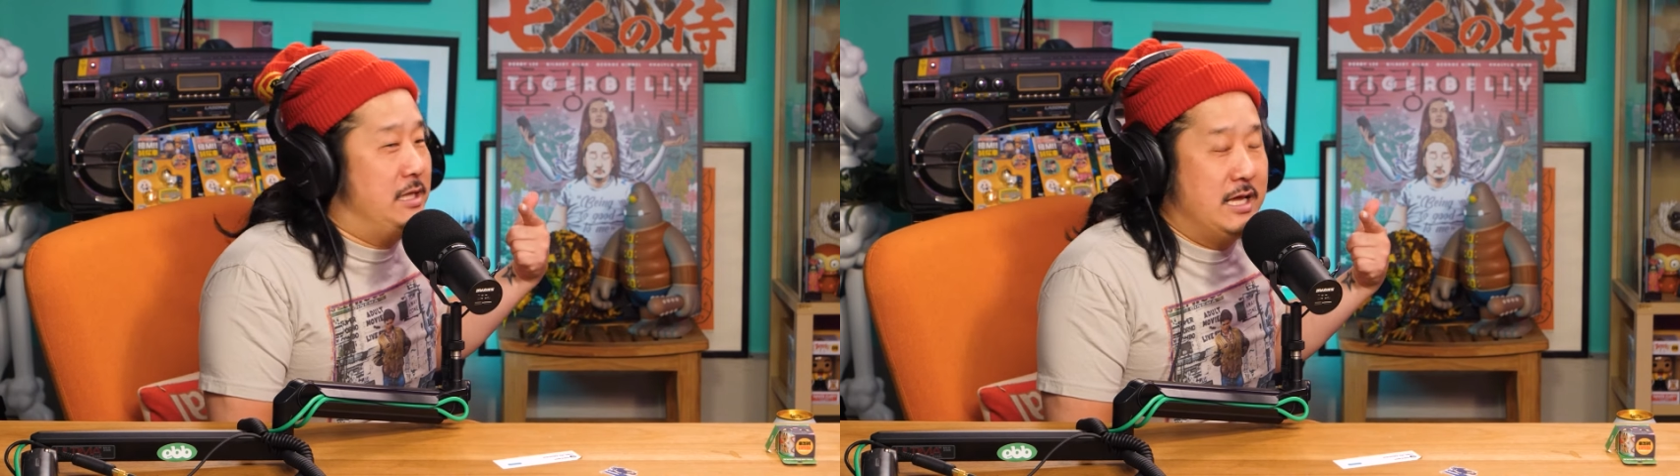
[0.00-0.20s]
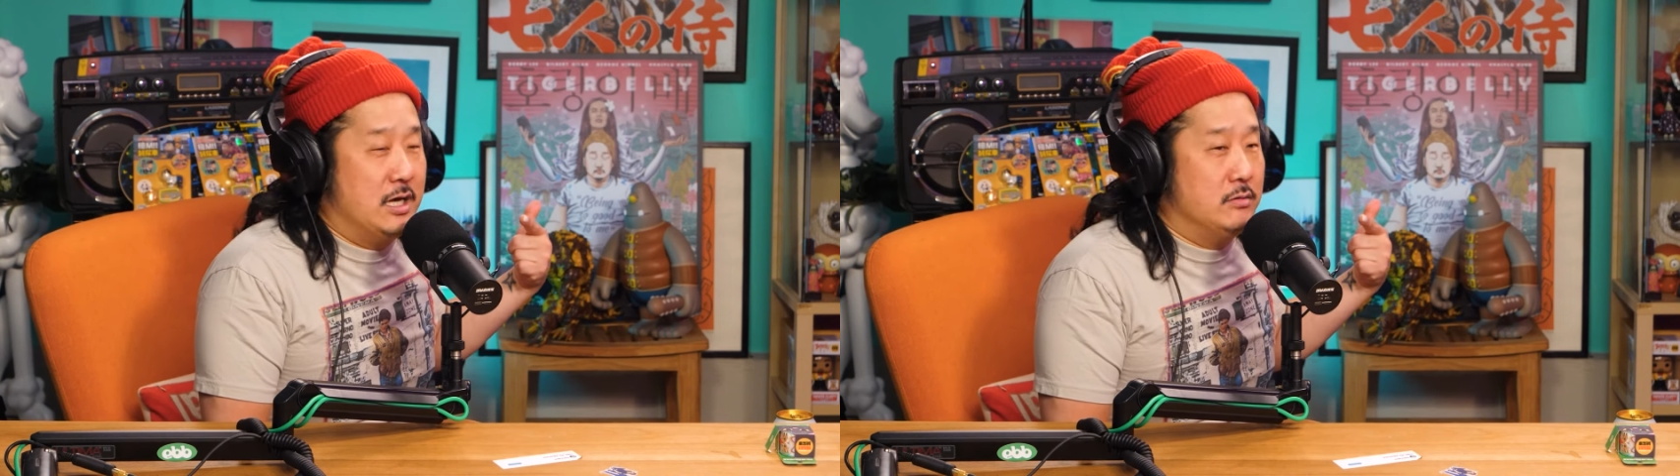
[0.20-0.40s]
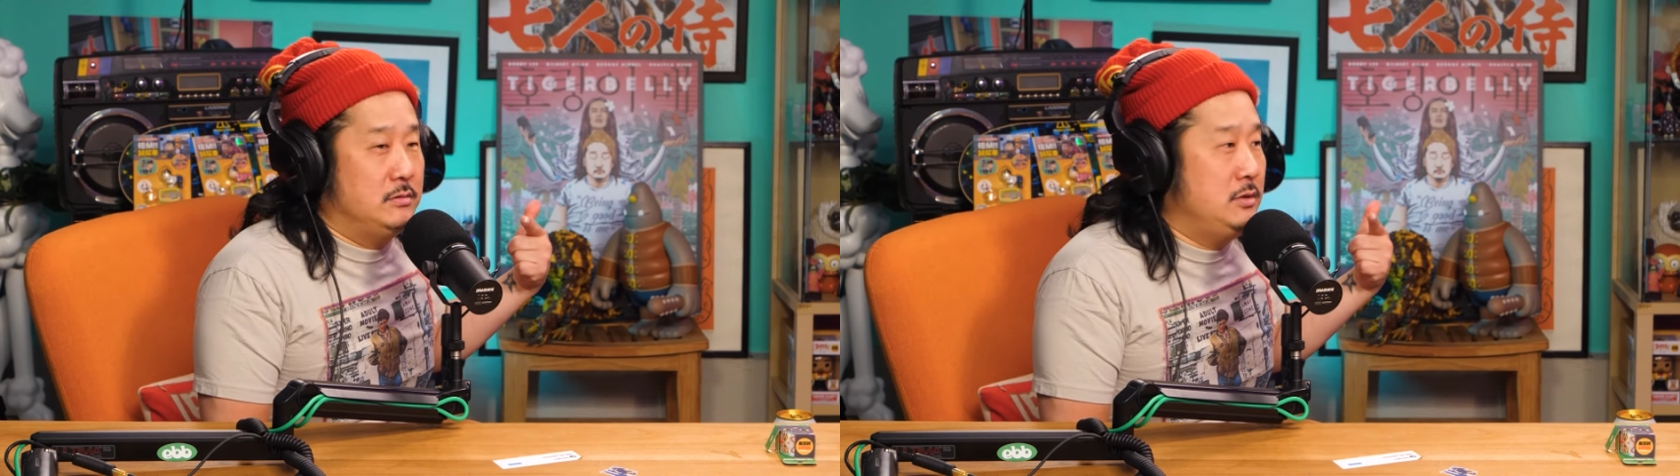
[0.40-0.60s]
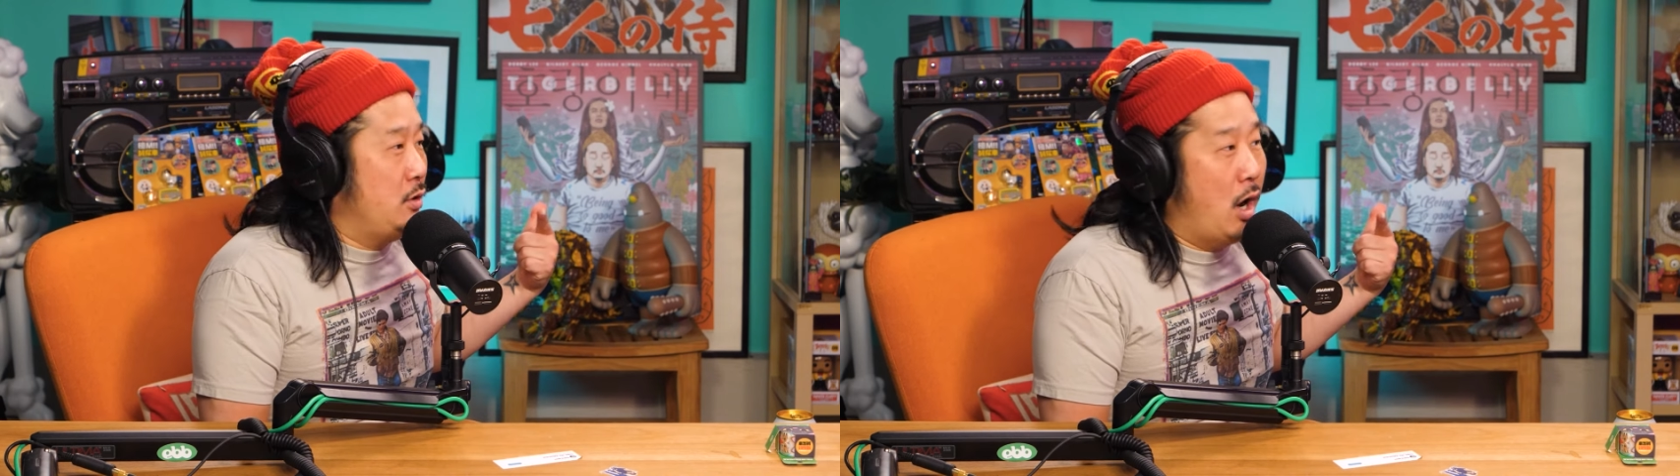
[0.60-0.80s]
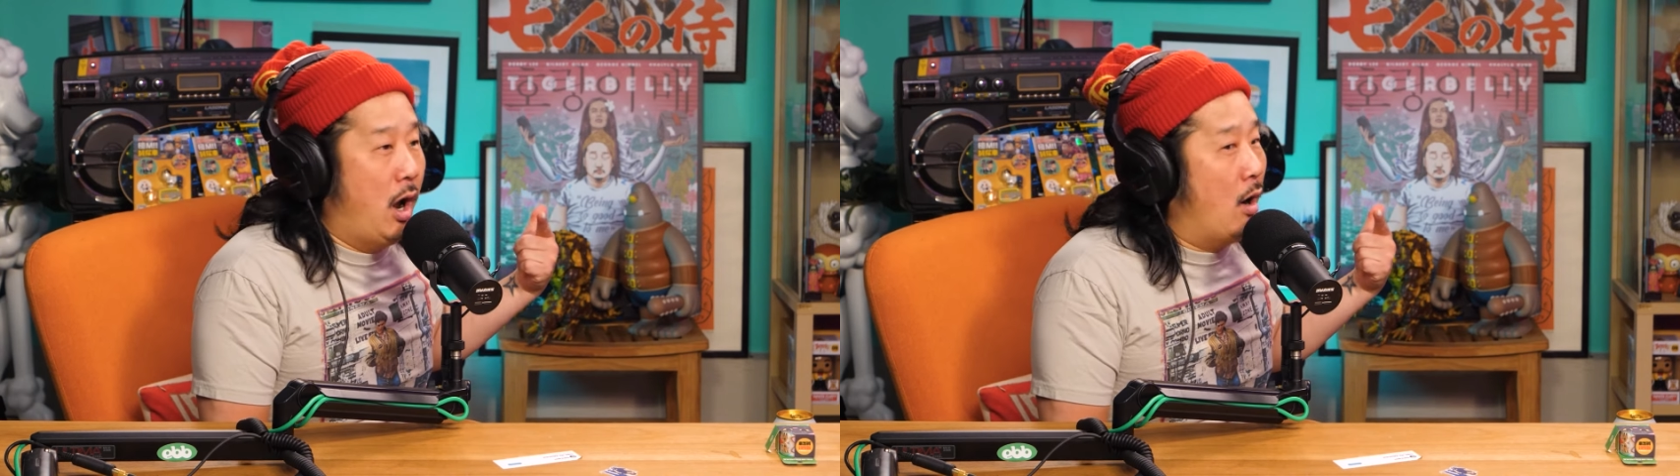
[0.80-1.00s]
And they go,
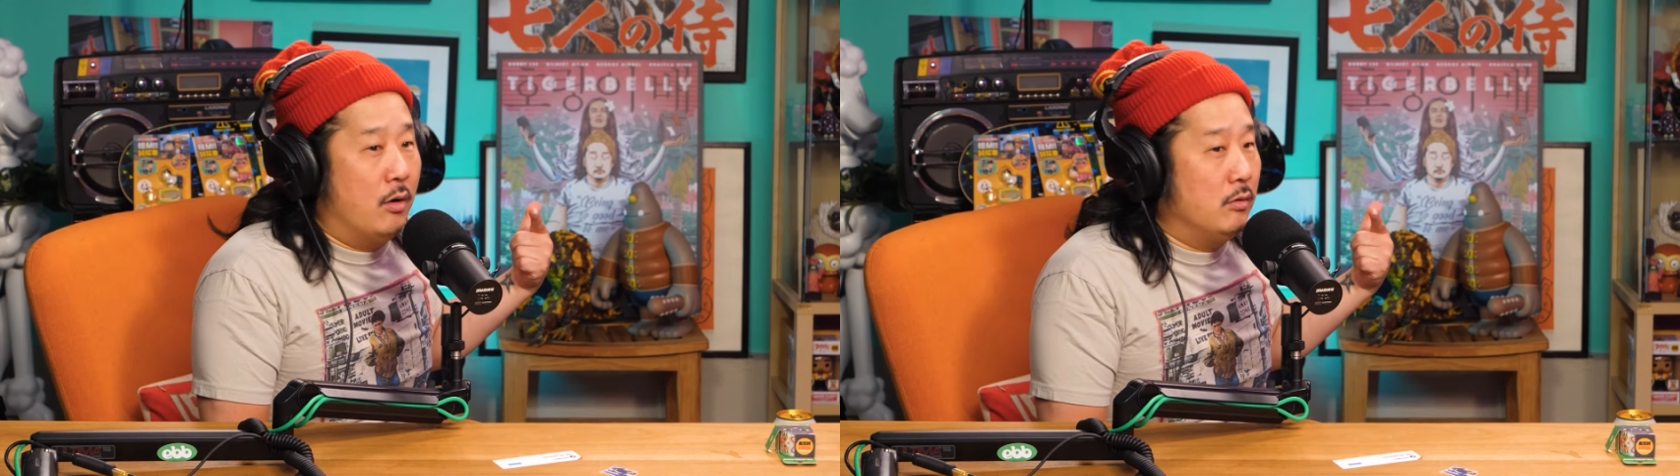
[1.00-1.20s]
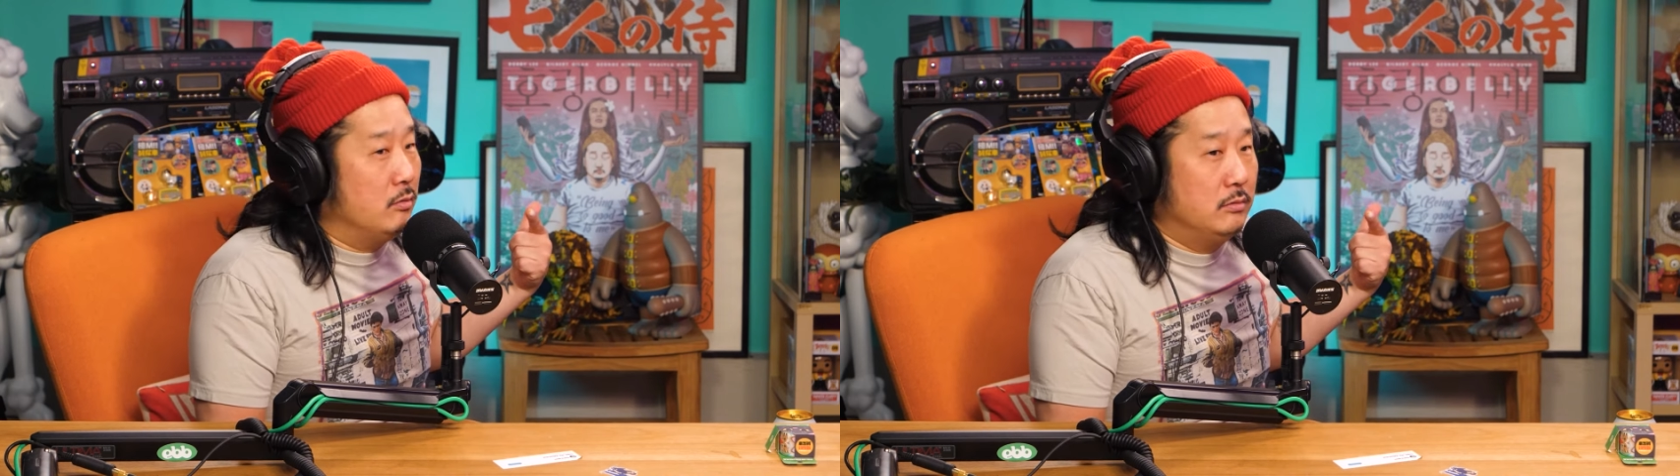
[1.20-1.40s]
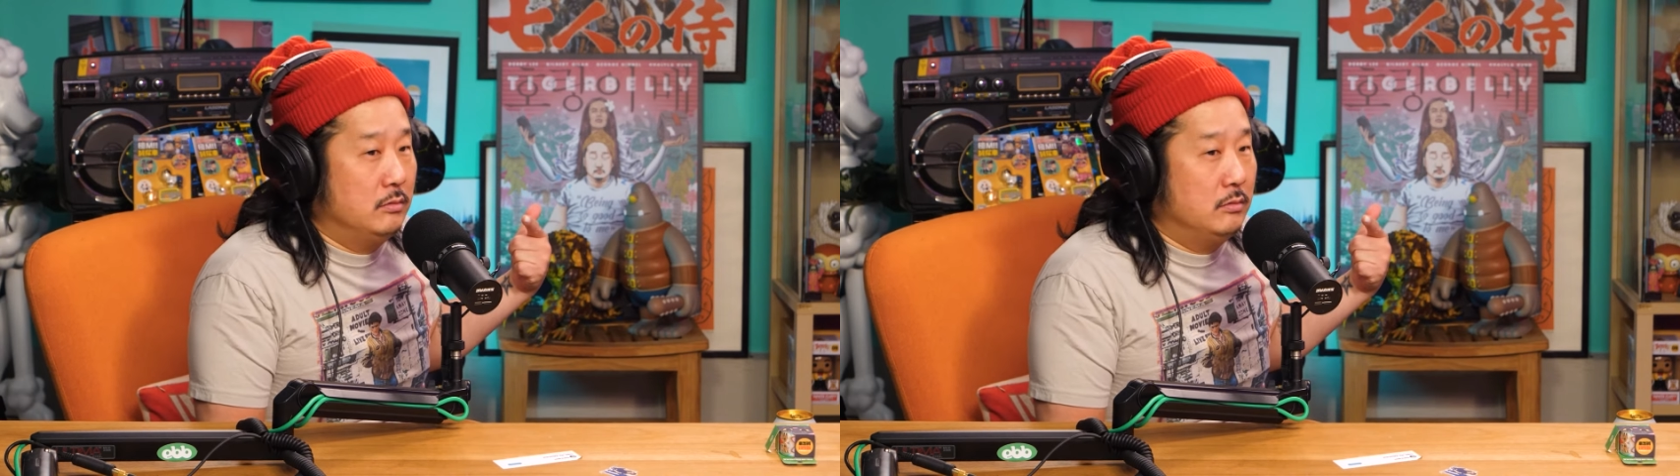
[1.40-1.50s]
no,